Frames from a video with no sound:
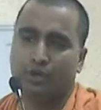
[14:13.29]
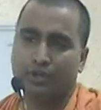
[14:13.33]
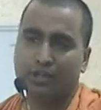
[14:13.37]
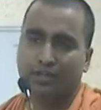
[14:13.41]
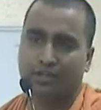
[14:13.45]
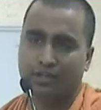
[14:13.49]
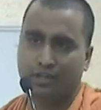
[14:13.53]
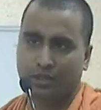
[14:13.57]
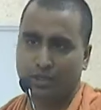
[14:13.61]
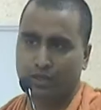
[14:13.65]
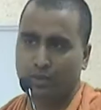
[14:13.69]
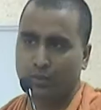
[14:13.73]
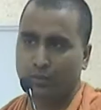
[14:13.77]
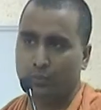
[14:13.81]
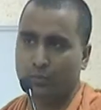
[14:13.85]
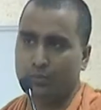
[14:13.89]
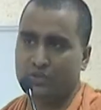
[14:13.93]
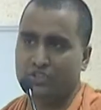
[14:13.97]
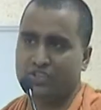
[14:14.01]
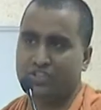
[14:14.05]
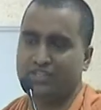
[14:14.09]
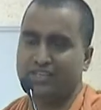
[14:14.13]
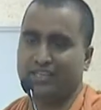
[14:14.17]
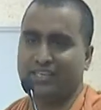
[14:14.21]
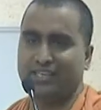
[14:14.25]
which takes
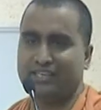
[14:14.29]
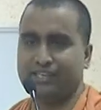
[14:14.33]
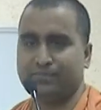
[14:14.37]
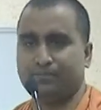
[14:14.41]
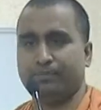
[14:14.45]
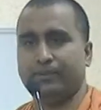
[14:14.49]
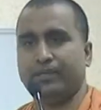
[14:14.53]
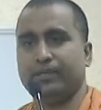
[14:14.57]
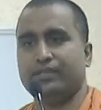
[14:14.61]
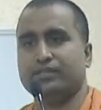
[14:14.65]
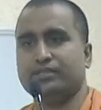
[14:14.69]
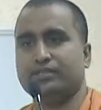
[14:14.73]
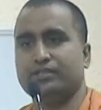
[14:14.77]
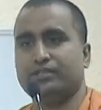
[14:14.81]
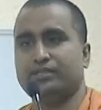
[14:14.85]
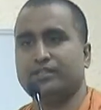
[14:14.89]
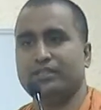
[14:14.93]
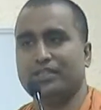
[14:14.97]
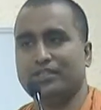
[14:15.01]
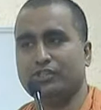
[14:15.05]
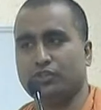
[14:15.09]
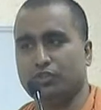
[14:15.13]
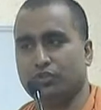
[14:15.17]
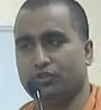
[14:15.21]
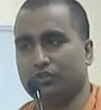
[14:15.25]
place just to
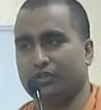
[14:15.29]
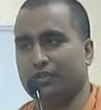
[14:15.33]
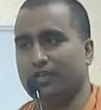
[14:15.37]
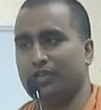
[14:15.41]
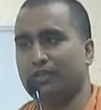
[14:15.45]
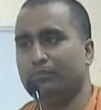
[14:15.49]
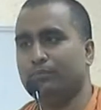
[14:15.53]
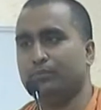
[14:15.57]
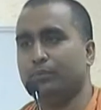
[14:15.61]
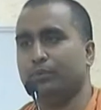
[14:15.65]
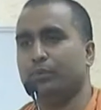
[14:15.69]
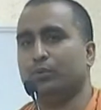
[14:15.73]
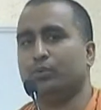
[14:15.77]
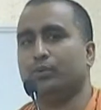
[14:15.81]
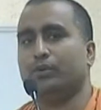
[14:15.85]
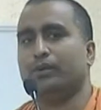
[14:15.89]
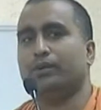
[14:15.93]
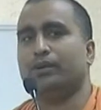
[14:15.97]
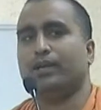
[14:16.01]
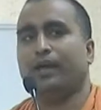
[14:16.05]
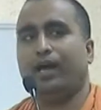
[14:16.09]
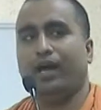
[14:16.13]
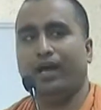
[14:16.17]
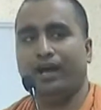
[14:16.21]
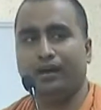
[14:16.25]
keep you in
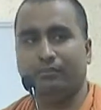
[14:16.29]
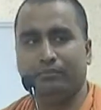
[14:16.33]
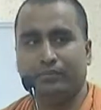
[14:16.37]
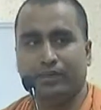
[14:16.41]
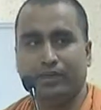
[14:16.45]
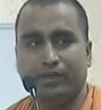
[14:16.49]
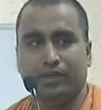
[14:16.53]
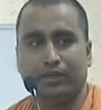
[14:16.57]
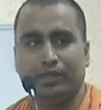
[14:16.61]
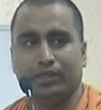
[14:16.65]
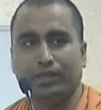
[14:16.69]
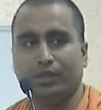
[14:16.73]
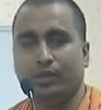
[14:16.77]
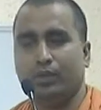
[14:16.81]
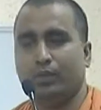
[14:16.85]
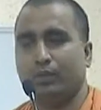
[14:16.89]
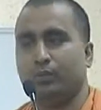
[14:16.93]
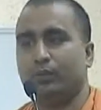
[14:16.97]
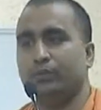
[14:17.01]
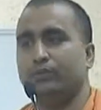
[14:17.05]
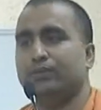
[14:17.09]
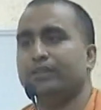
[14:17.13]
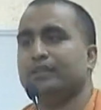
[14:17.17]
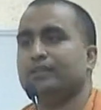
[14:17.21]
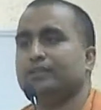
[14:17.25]
harmony with the other
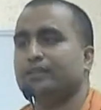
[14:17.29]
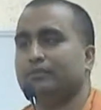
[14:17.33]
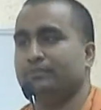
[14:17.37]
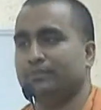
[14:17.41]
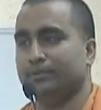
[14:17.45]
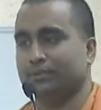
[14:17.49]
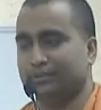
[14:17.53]
person.